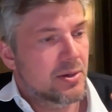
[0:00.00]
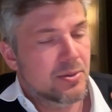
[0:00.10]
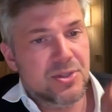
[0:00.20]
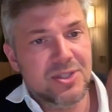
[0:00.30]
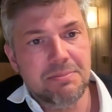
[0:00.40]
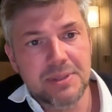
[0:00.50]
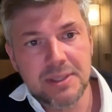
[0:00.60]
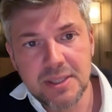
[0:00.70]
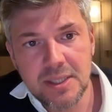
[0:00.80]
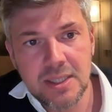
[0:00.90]

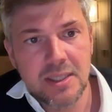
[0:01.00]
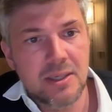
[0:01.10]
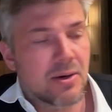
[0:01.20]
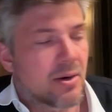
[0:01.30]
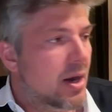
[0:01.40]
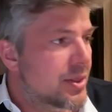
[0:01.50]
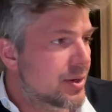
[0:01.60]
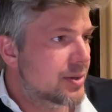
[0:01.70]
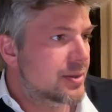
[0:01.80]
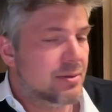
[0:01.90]
Stability or
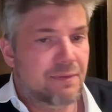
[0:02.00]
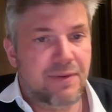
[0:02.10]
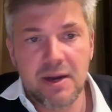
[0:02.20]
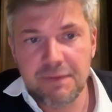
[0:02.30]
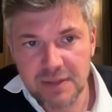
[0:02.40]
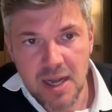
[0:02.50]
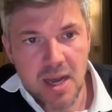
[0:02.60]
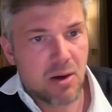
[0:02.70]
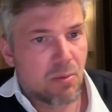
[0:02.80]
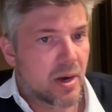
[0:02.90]
others, or
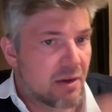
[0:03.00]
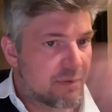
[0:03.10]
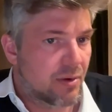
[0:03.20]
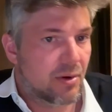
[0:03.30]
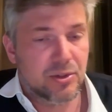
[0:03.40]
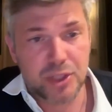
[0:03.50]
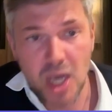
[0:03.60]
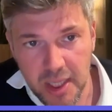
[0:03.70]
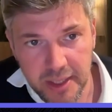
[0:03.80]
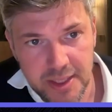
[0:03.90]
Firefly or whatever, or
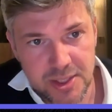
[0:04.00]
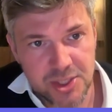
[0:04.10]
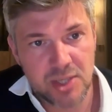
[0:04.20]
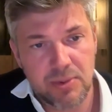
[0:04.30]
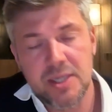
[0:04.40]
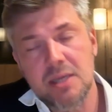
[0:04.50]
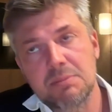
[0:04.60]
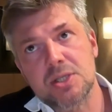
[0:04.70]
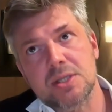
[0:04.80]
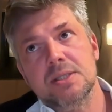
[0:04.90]
Dolly to generate
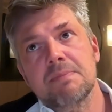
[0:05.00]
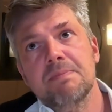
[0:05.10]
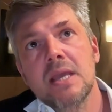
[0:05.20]
images.